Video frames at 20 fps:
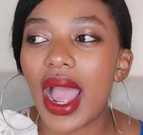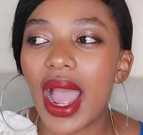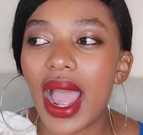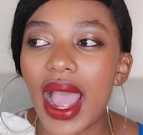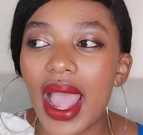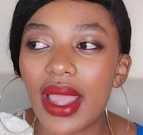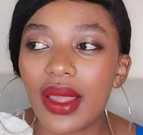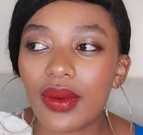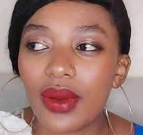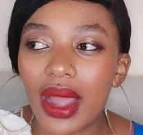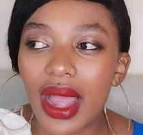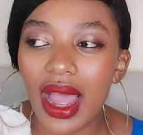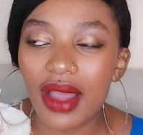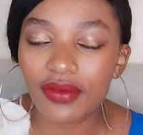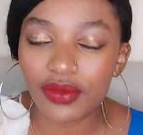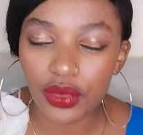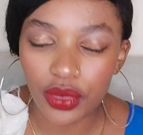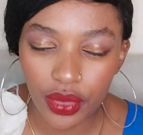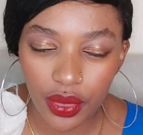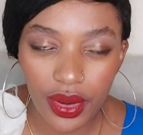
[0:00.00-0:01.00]
I
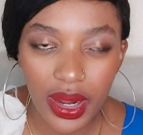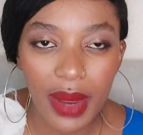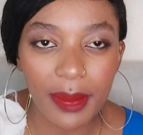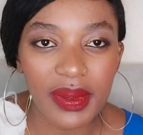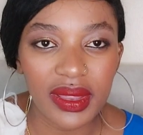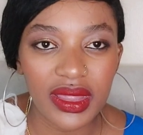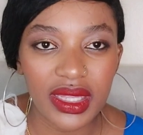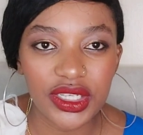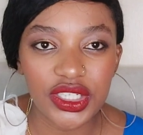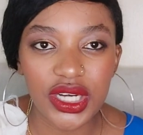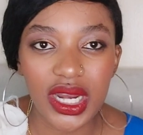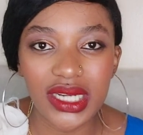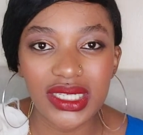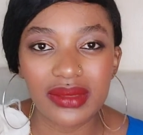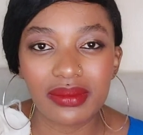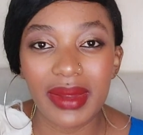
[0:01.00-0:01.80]
have grown up in the church.